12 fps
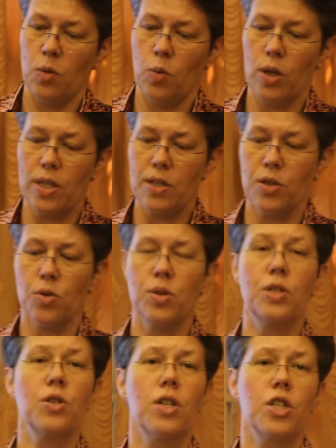what is your
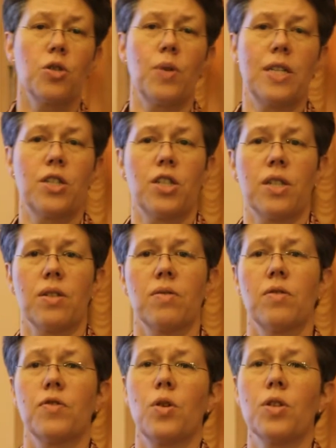research question?
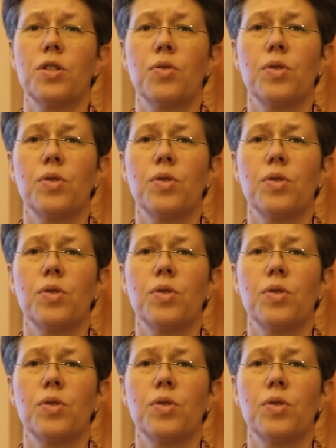Of course,